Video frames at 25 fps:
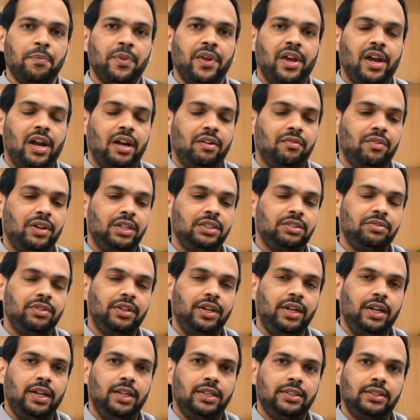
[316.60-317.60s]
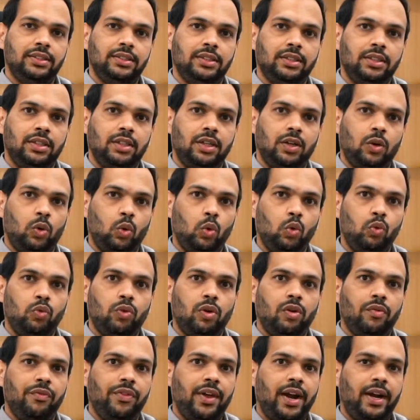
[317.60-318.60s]
and once we release the
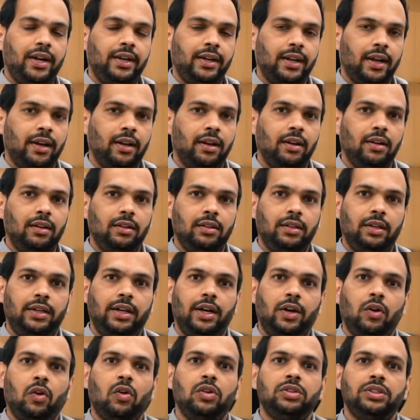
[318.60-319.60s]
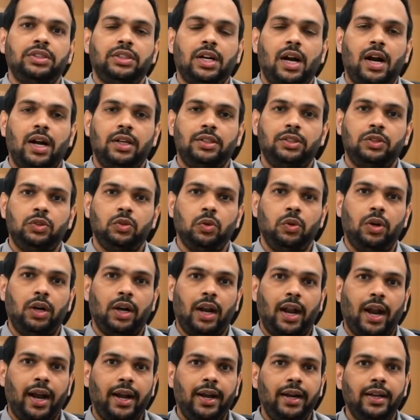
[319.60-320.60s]
roof of that tunnel, the tendon starts to
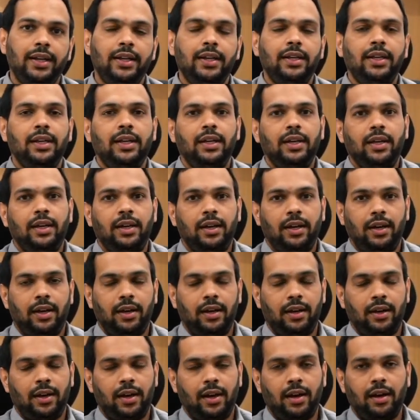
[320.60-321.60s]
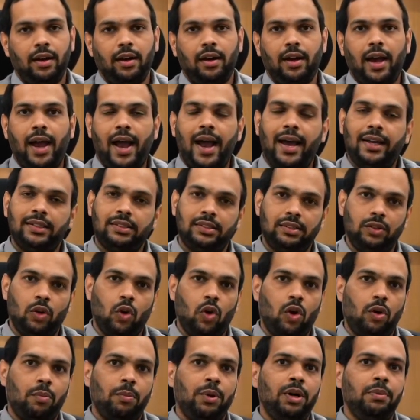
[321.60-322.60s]
glide as
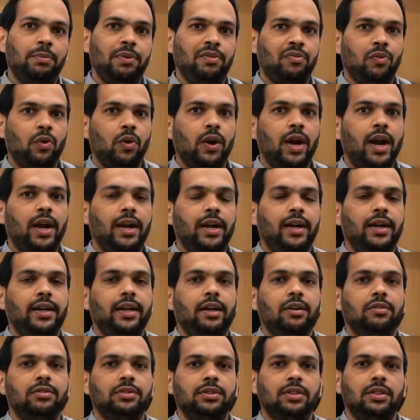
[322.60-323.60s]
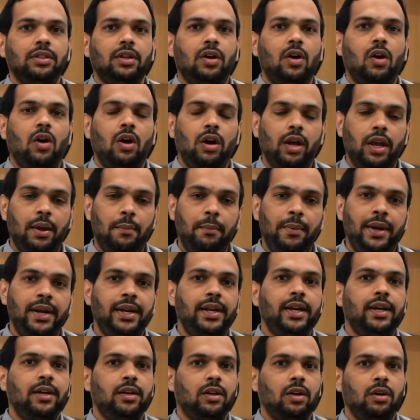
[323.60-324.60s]
normal before, and it gives a
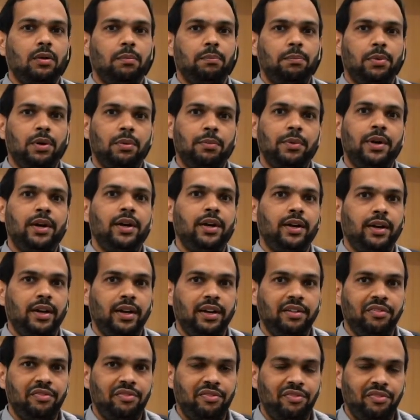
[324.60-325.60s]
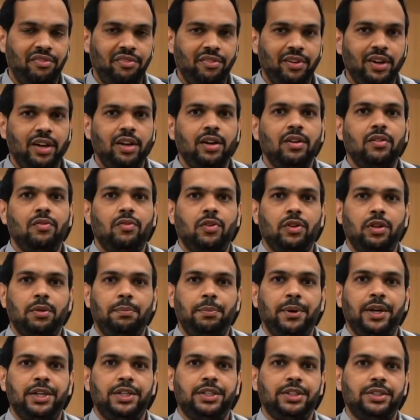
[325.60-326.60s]
immediate permanent relief for
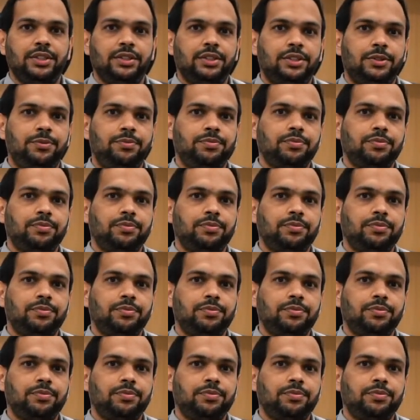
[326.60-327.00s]
the patients.